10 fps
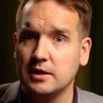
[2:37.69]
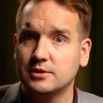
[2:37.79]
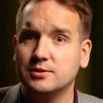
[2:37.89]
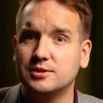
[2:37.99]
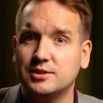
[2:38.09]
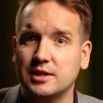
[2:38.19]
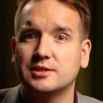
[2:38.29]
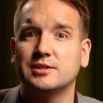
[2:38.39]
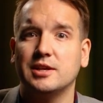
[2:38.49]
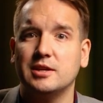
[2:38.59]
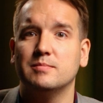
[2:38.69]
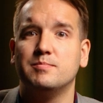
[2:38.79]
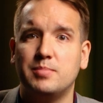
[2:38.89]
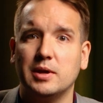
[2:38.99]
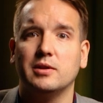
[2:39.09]
to
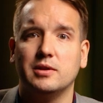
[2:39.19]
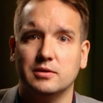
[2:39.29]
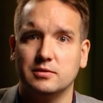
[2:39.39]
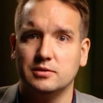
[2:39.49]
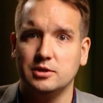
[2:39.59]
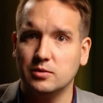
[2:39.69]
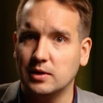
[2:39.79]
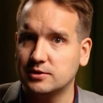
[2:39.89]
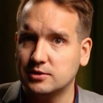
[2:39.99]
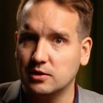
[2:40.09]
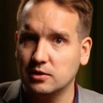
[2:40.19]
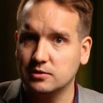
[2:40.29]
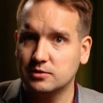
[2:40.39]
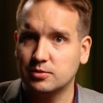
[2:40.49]
$16 billion